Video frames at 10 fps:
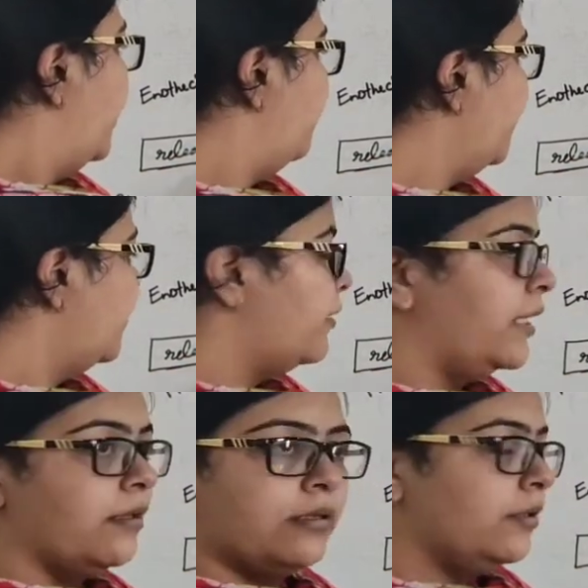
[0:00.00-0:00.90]
will
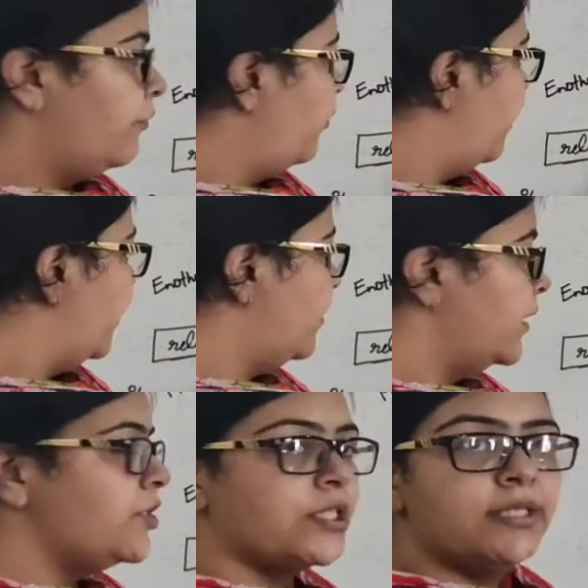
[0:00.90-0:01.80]
be
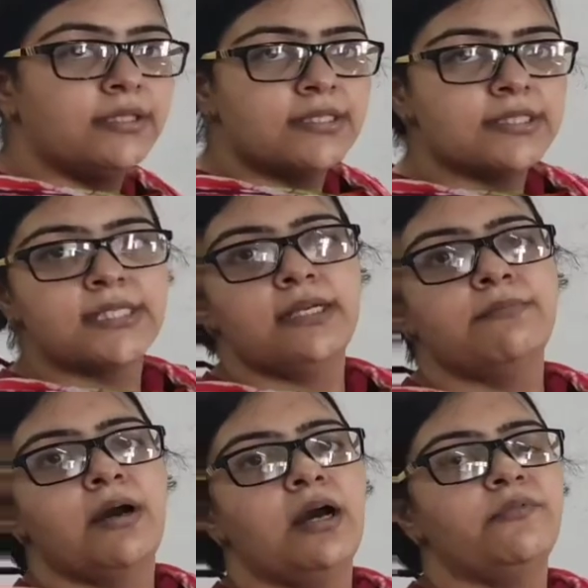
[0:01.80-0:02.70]
reaching the
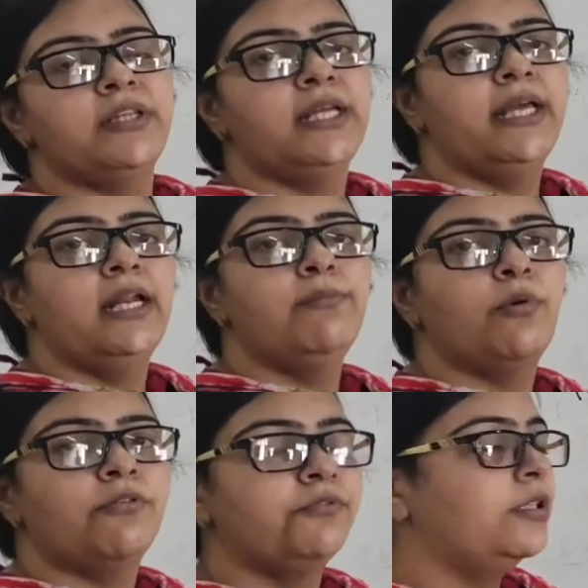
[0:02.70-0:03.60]
stigma with the
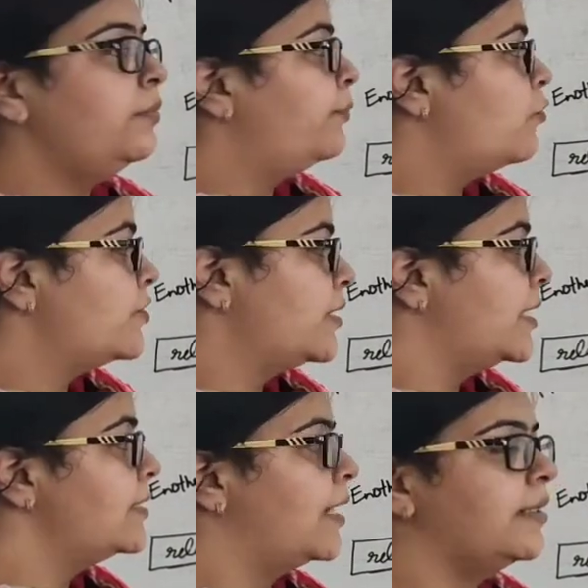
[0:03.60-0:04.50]
help of the
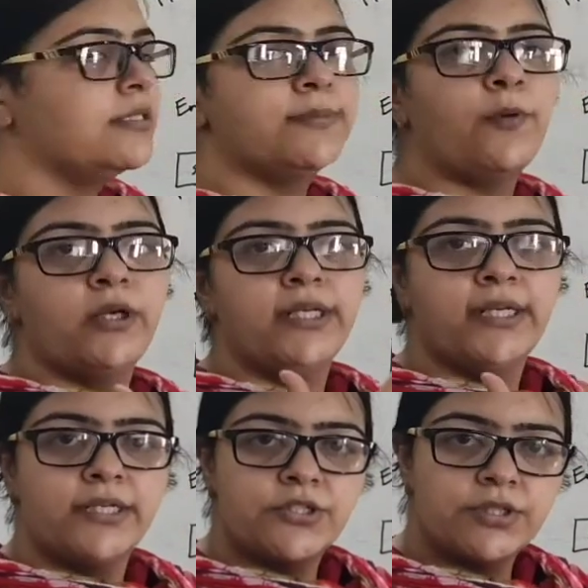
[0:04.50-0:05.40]
process, that is
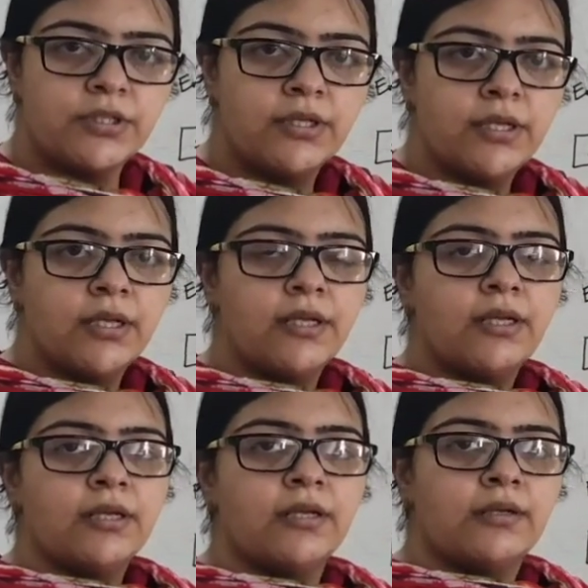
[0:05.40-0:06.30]
pollination.
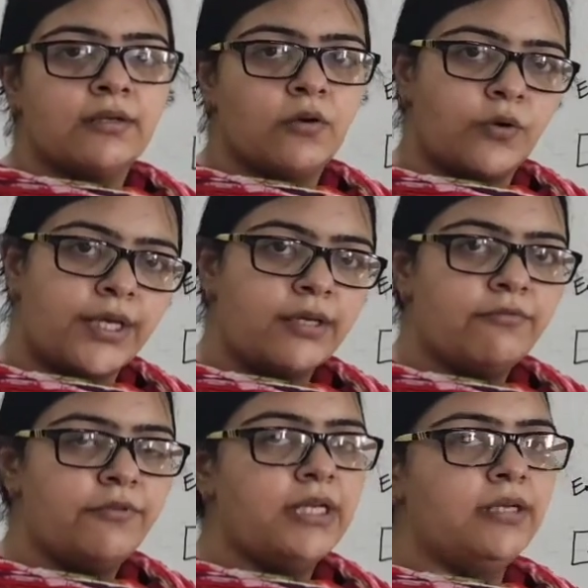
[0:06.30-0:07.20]
Okay,
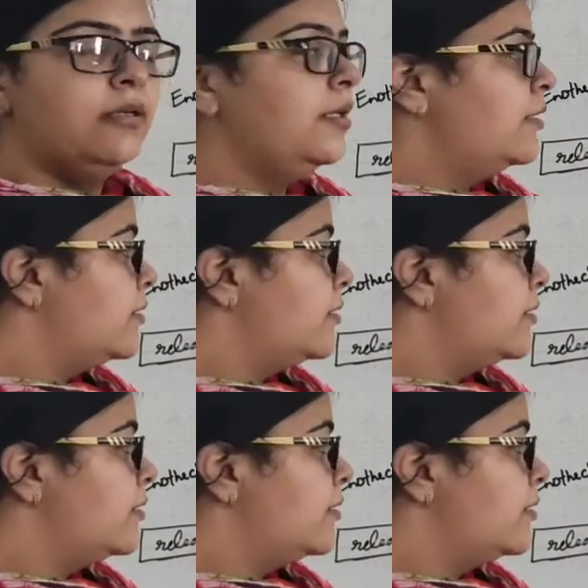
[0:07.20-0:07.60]
we'll